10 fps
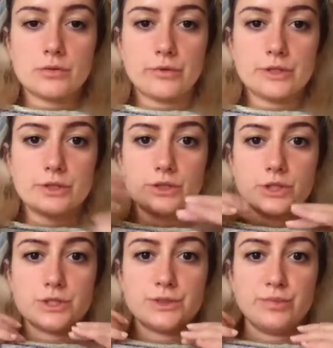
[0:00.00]
research
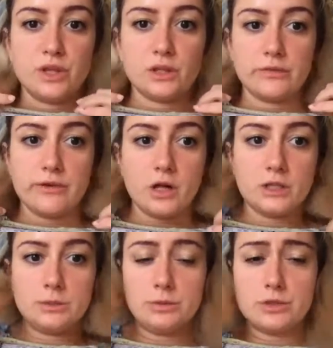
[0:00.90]
is being
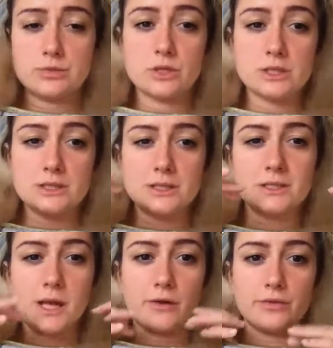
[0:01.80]
developed, which means a
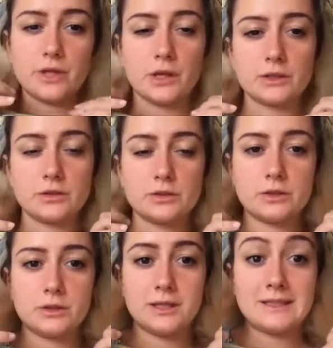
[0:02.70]
set of technical
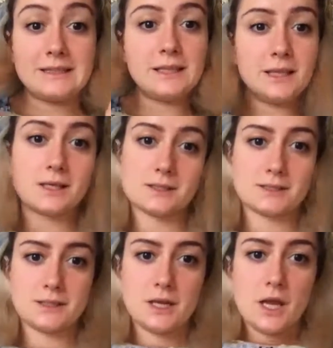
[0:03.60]

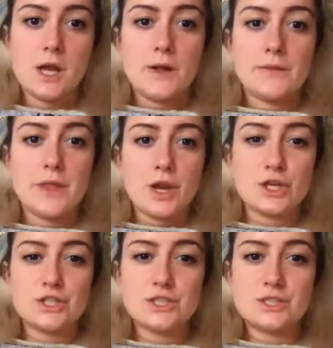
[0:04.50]
techniques,
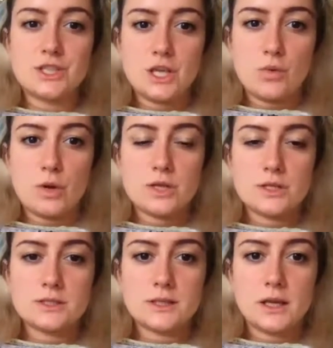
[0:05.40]
their
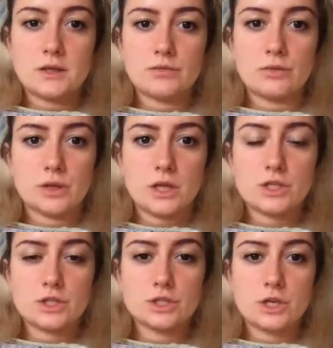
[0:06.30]
sequence and
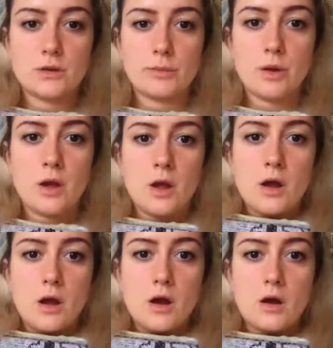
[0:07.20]
relationship.
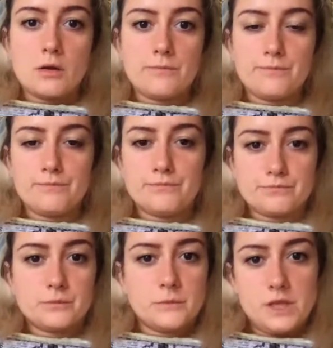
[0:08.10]
Um,
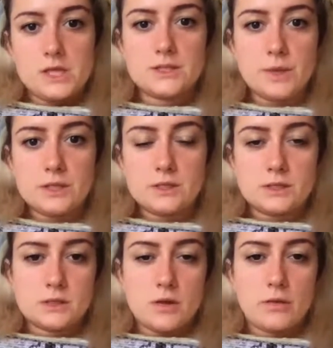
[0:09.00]
these
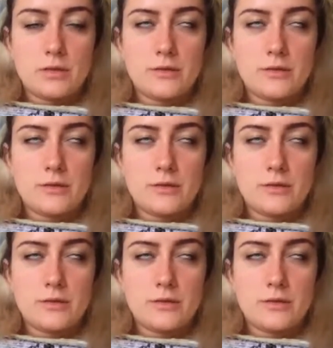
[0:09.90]
methods, uh,